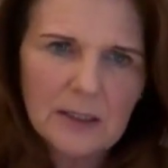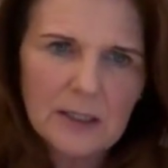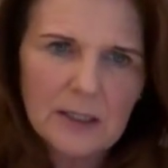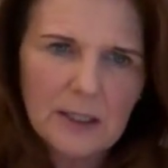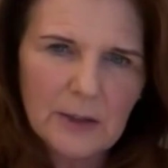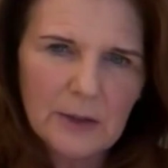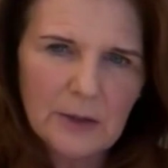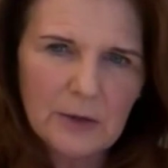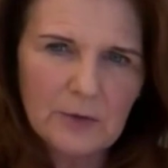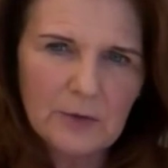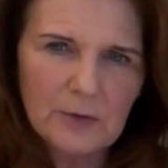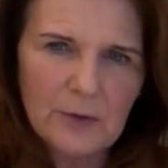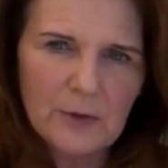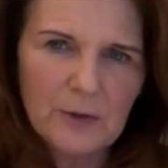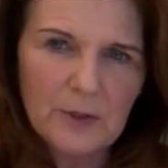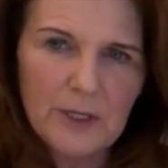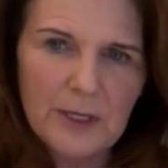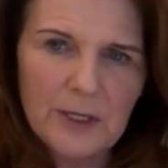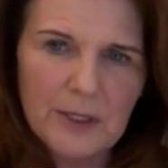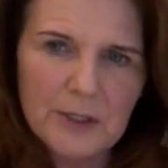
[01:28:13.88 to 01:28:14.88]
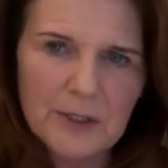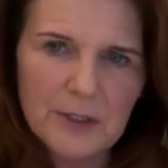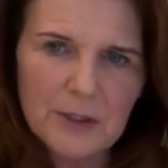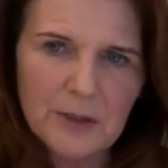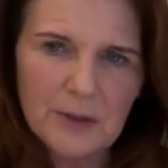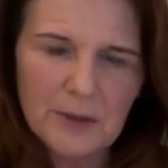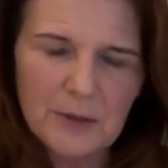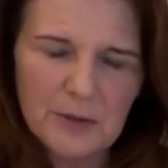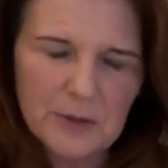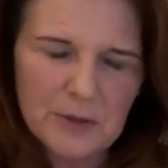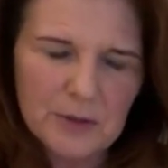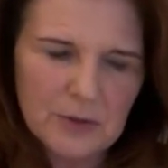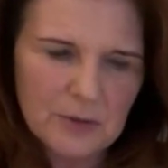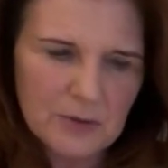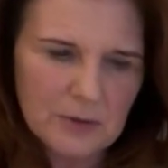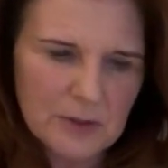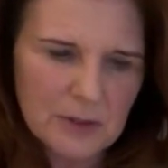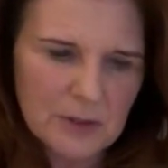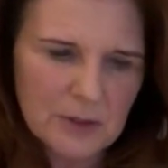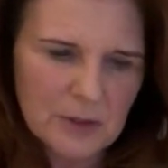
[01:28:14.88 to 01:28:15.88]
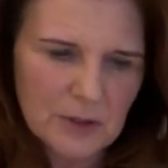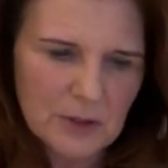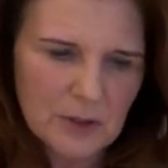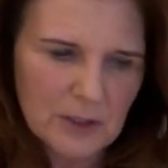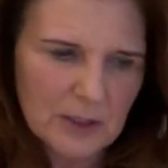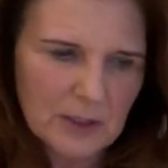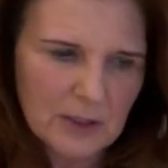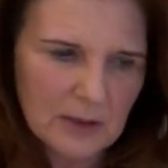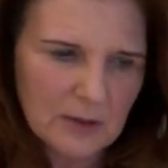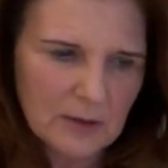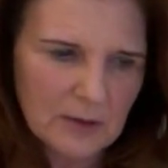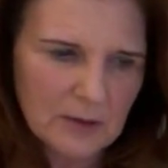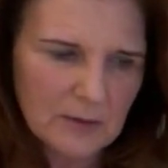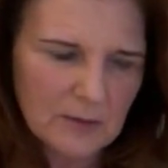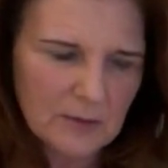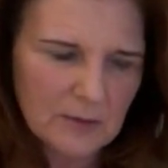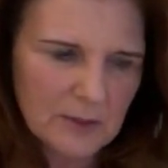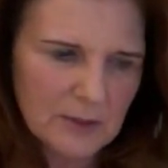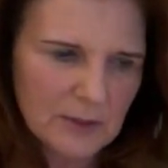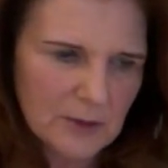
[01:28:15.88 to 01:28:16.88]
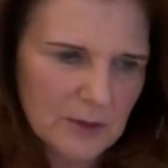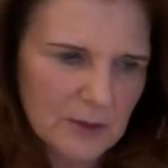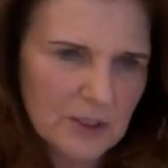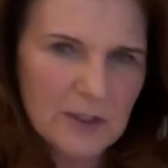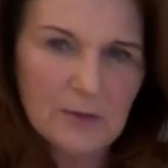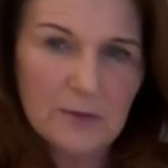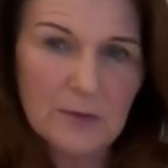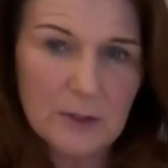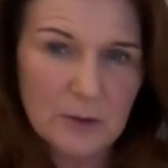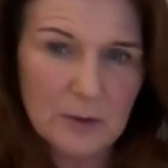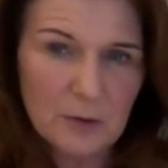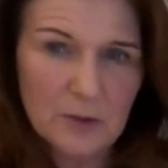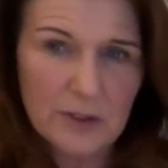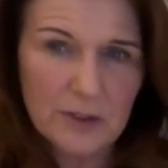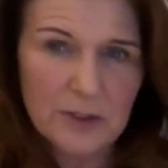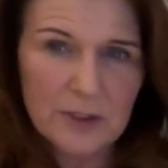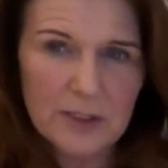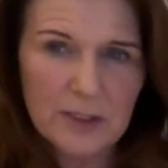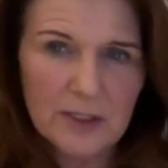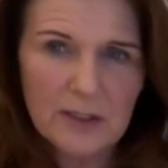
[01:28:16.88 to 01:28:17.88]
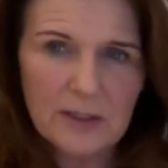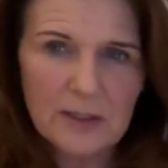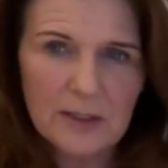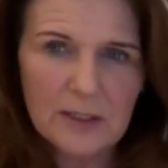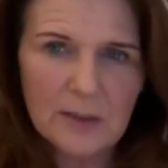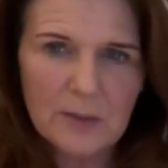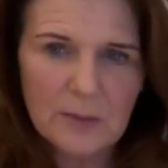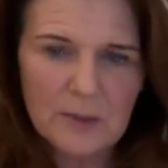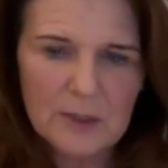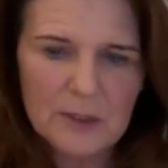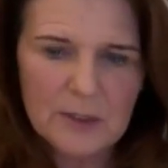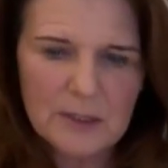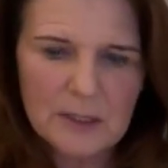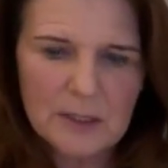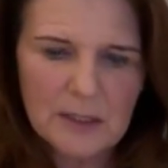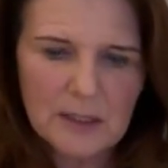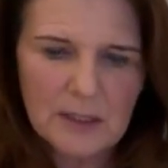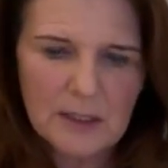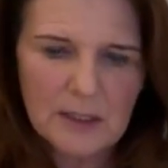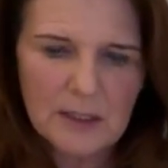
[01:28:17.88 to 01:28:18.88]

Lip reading: a good few years ago. It was the Journal of Dissociative Disorders, I think it was.